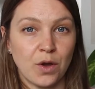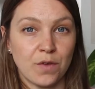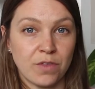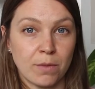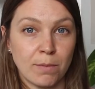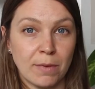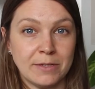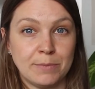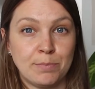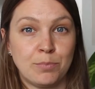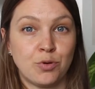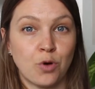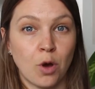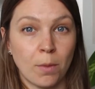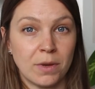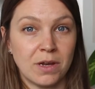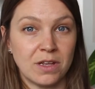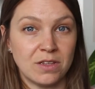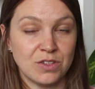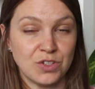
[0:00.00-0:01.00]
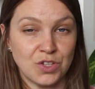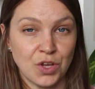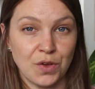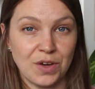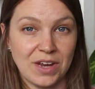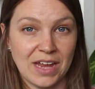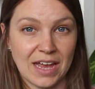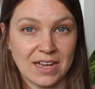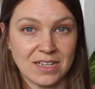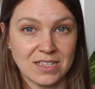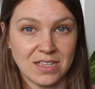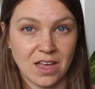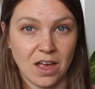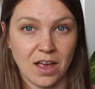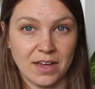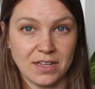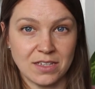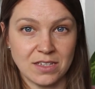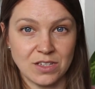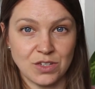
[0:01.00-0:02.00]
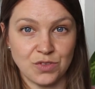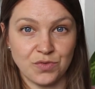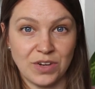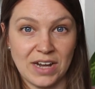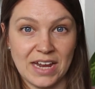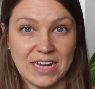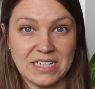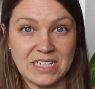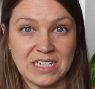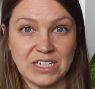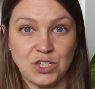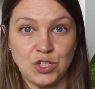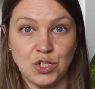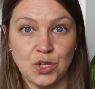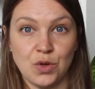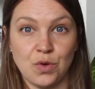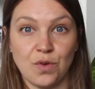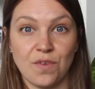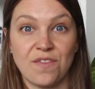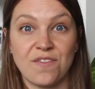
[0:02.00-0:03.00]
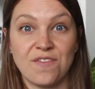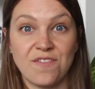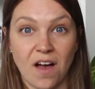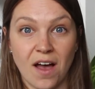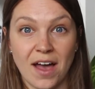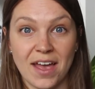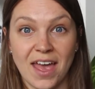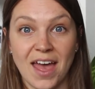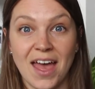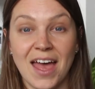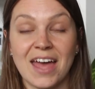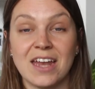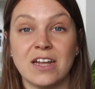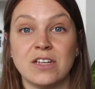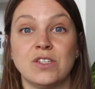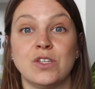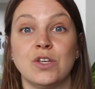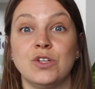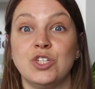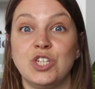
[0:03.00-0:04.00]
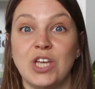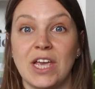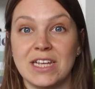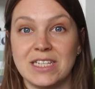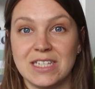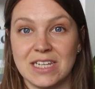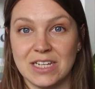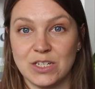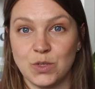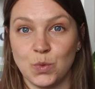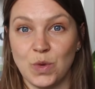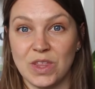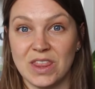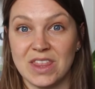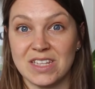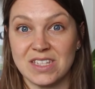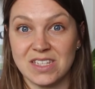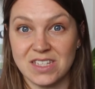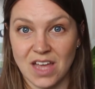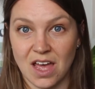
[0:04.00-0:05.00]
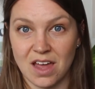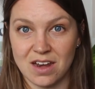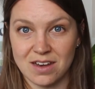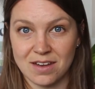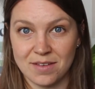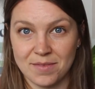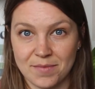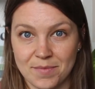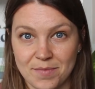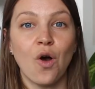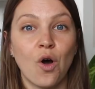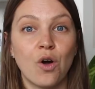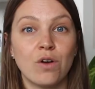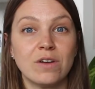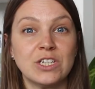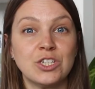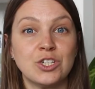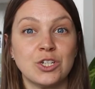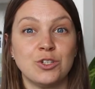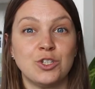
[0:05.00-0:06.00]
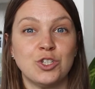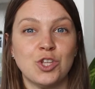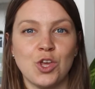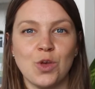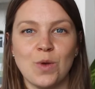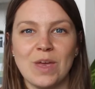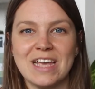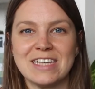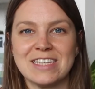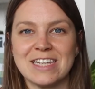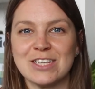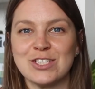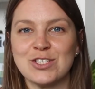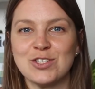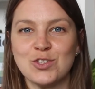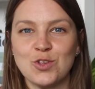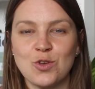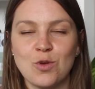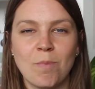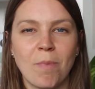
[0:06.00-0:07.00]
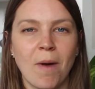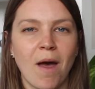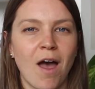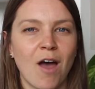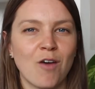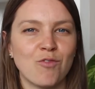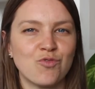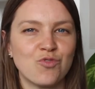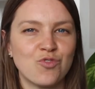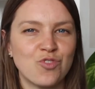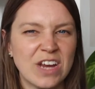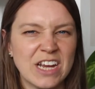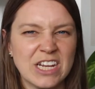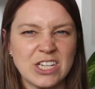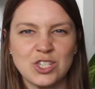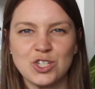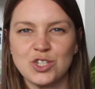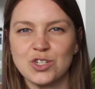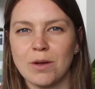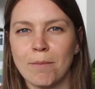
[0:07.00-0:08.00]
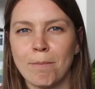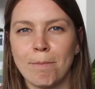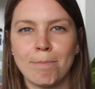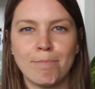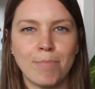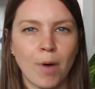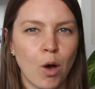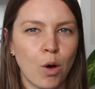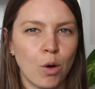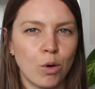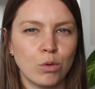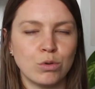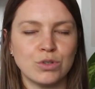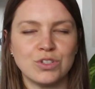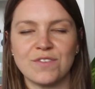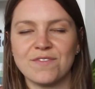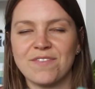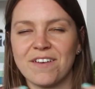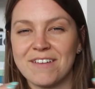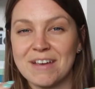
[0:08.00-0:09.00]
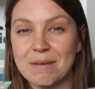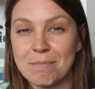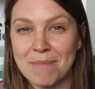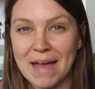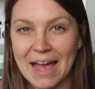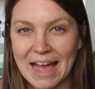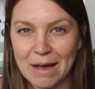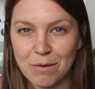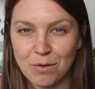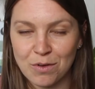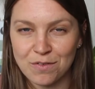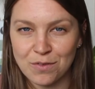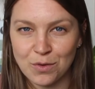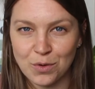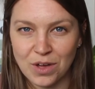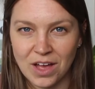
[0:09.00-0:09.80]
of the most prominent zodiac signs related to fire and associated with the sun. Orange 02 is a super rich, bold, very powerful